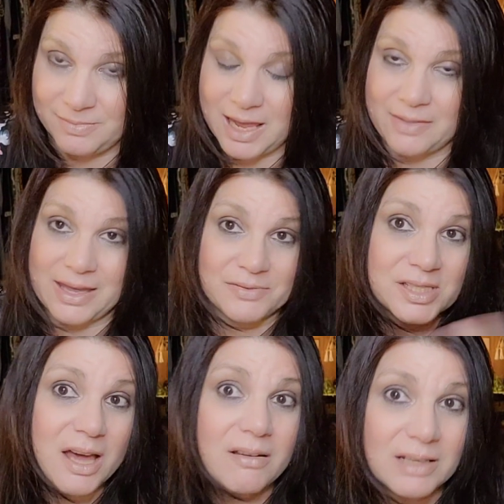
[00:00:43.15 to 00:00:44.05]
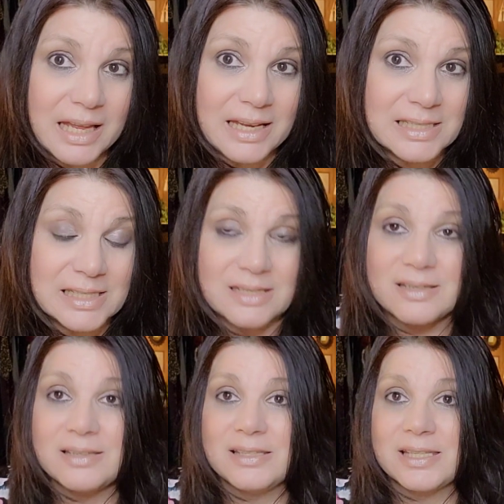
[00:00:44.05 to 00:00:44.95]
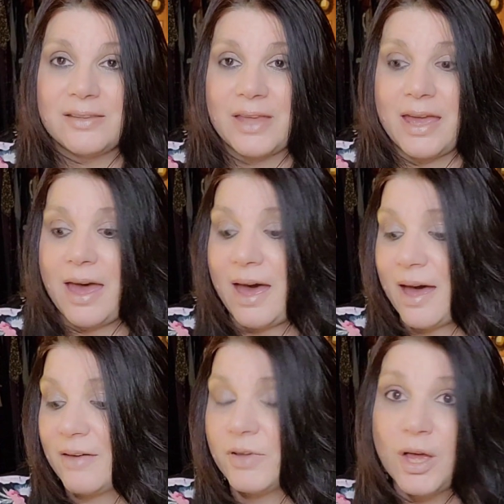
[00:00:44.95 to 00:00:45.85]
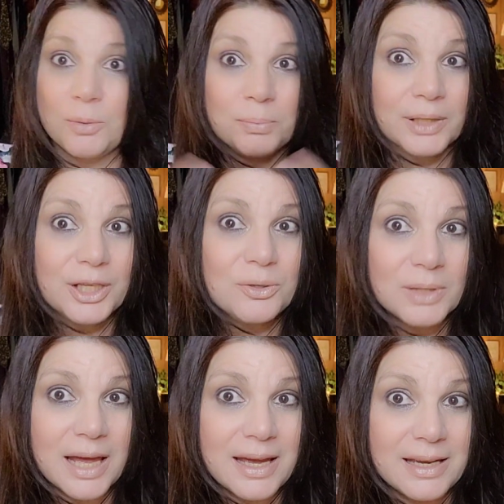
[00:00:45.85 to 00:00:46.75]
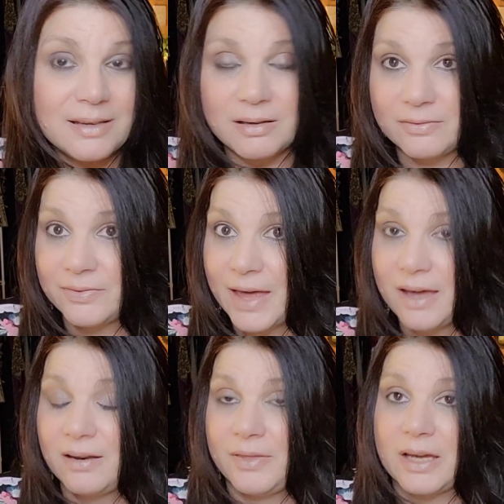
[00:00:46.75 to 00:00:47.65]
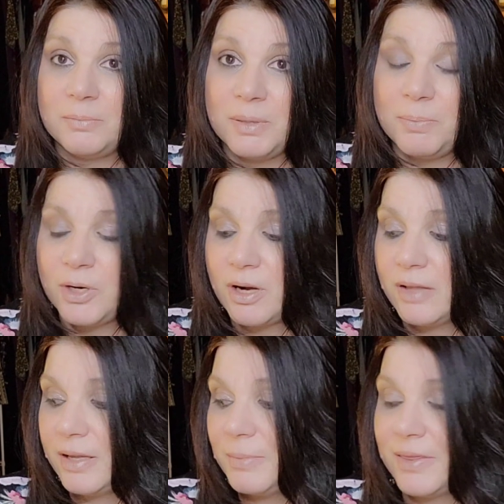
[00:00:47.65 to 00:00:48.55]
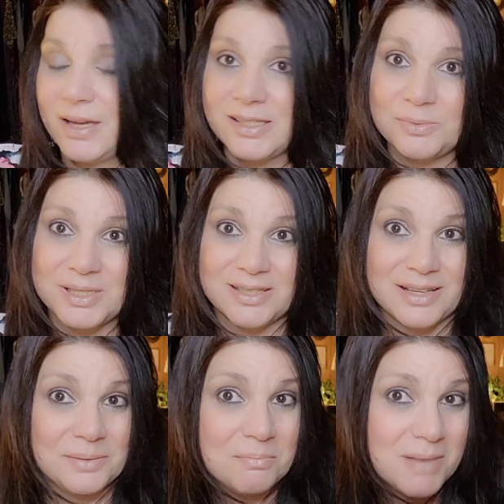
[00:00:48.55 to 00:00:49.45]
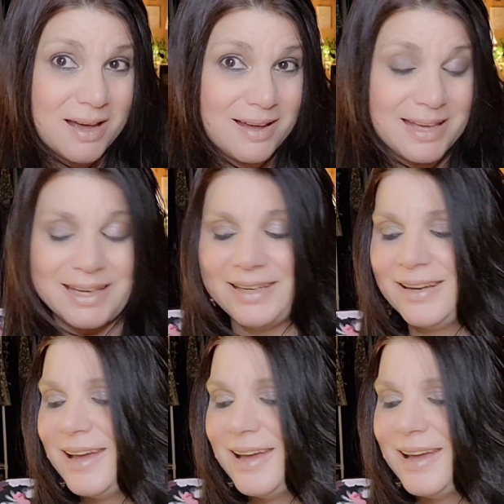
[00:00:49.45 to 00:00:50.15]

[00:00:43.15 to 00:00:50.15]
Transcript: And they have sunglasses, they have blue light that can be put on them, and that's what's on mine.